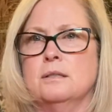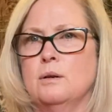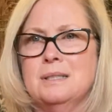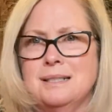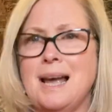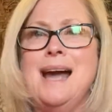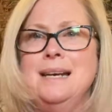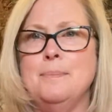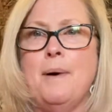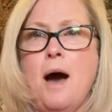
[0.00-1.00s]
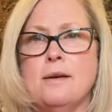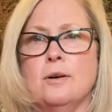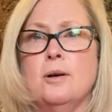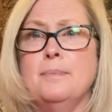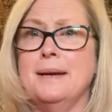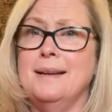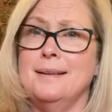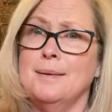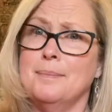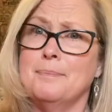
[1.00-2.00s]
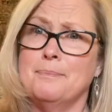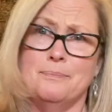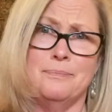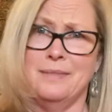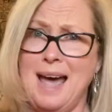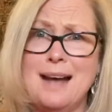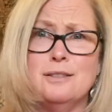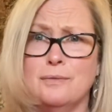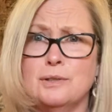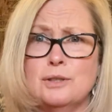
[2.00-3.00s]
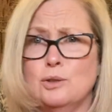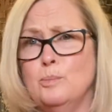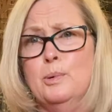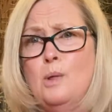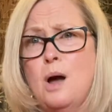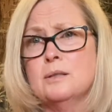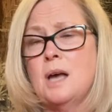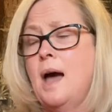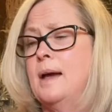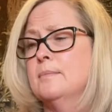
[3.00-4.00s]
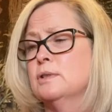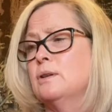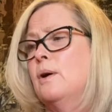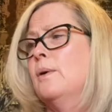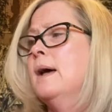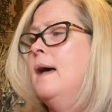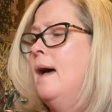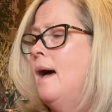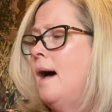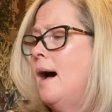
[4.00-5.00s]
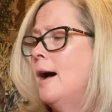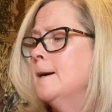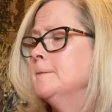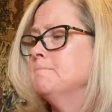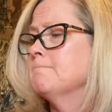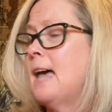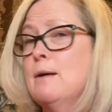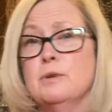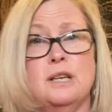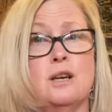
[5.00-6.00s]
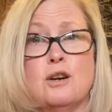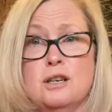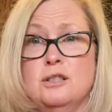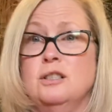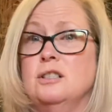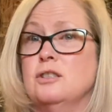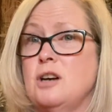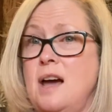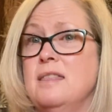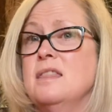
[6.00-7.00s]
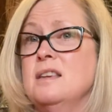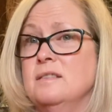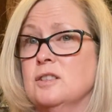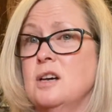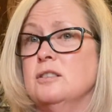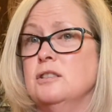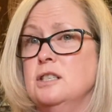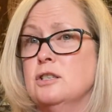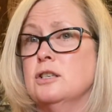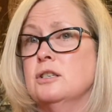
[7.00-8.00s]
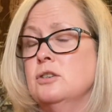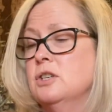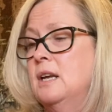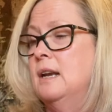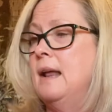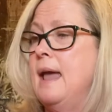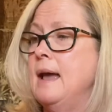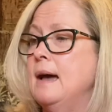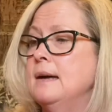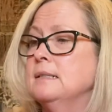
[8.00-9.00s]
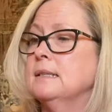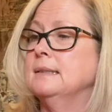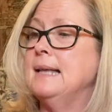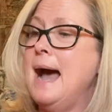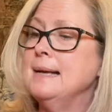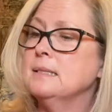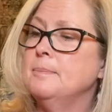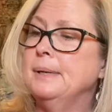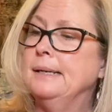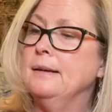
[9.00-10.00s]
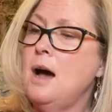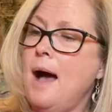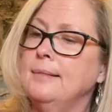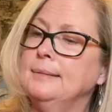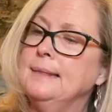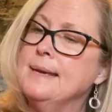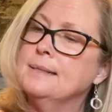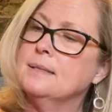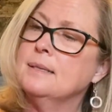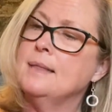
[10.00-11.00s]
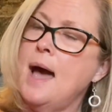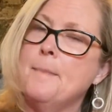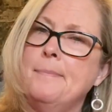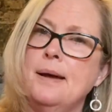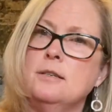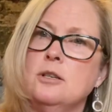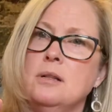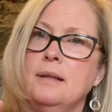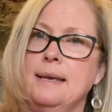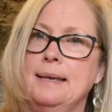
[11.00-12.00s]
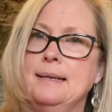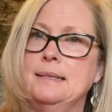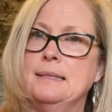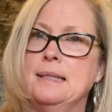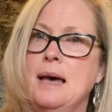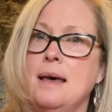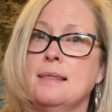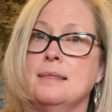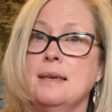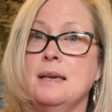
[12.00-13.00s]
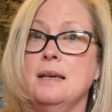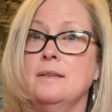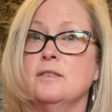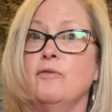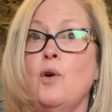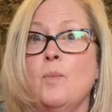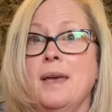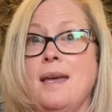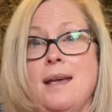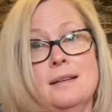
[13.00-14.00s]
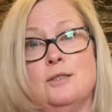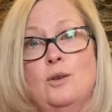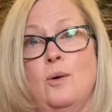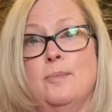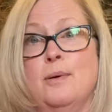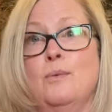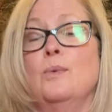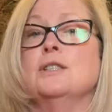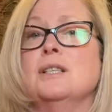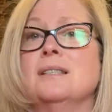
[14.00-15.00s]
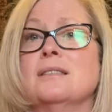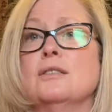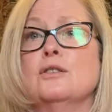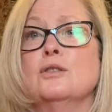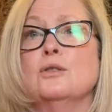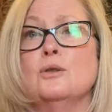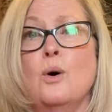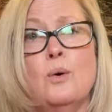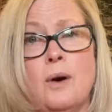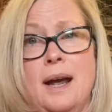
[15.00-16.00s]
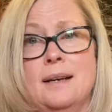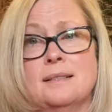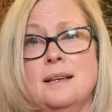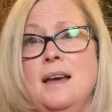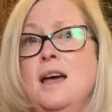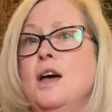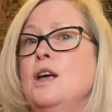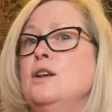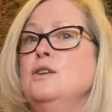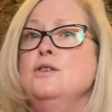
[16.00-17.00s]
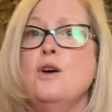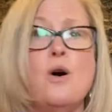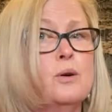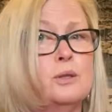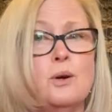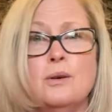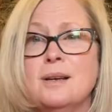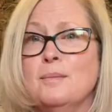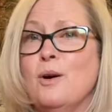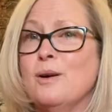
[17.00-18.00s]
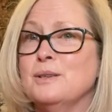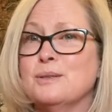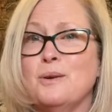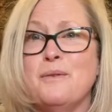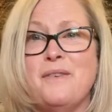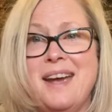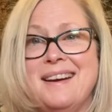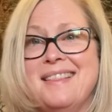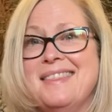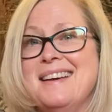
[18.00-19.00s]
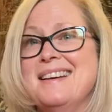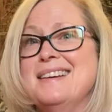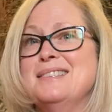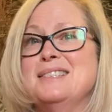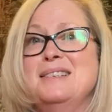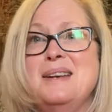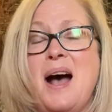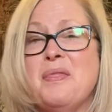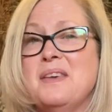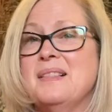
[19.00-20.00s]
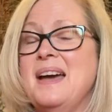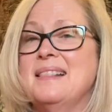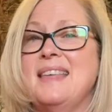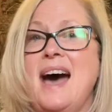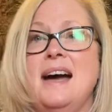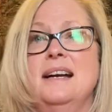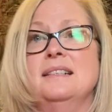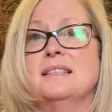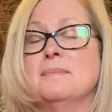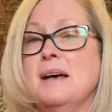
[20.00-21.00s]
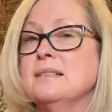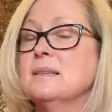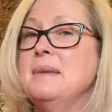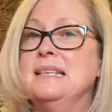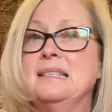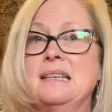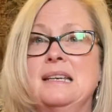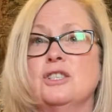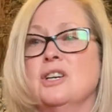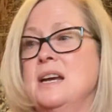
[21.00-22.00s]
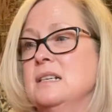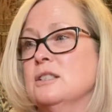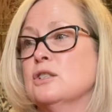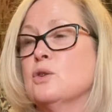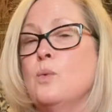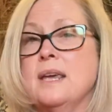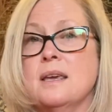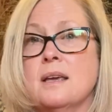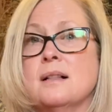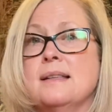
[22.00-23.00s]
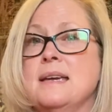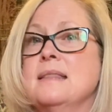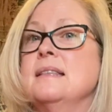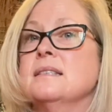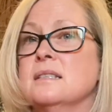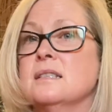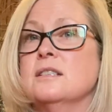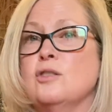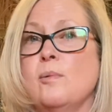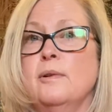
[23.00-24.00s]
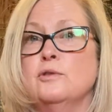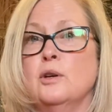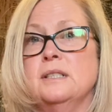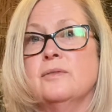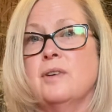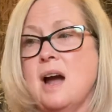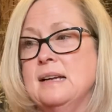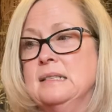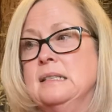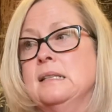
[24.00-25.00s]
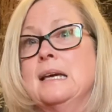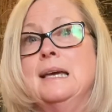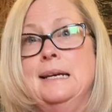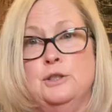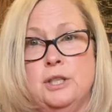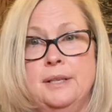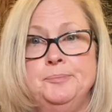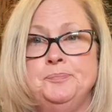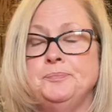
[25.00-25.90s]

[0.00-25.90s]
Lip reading: So it's a tiny bottle, but it lasts for a super long time. So I really encourage you to try the Thieves laundry detergent. And last but not least in that bundle is the Thieves foaming hand soap, which is so great. No sodium lauryl sulfate in this, nothing like that. Smells amazing, gets your hands squeaky clean. This is the soap of choice for us in the kitchen.